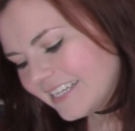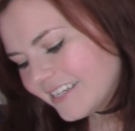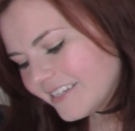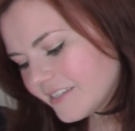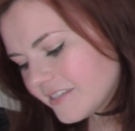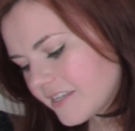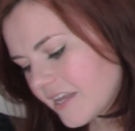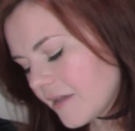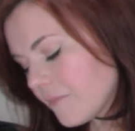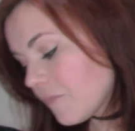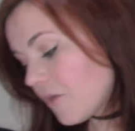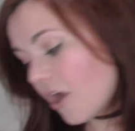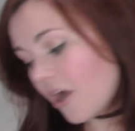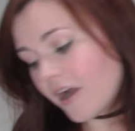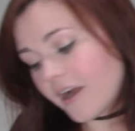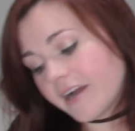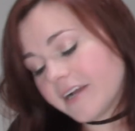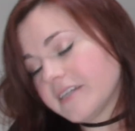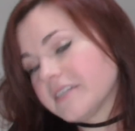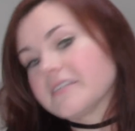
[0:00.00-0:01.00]
Same
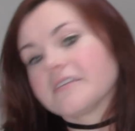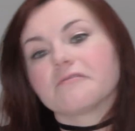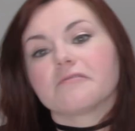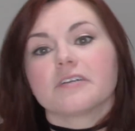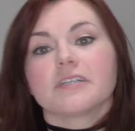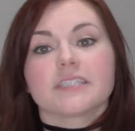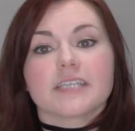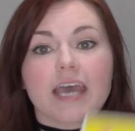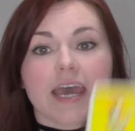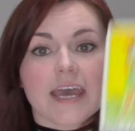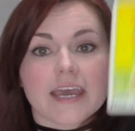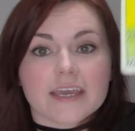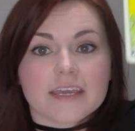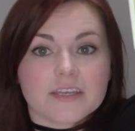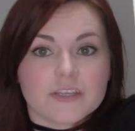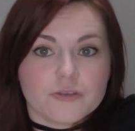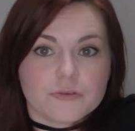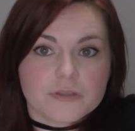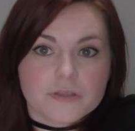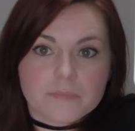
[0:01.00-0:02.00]
card, different
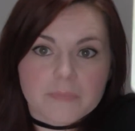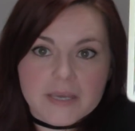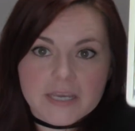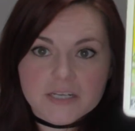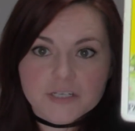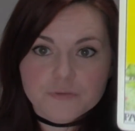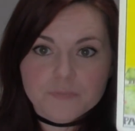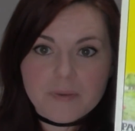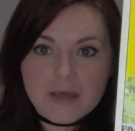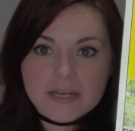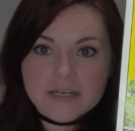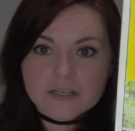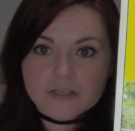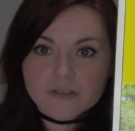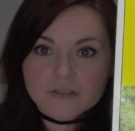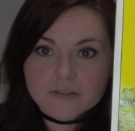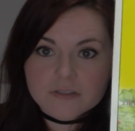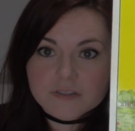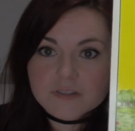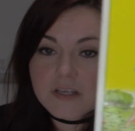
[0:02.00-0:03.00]
deck. You have the Page of
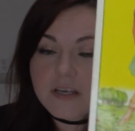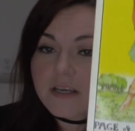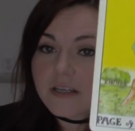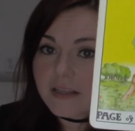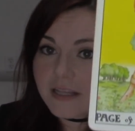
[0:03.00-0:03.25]
Pentacles.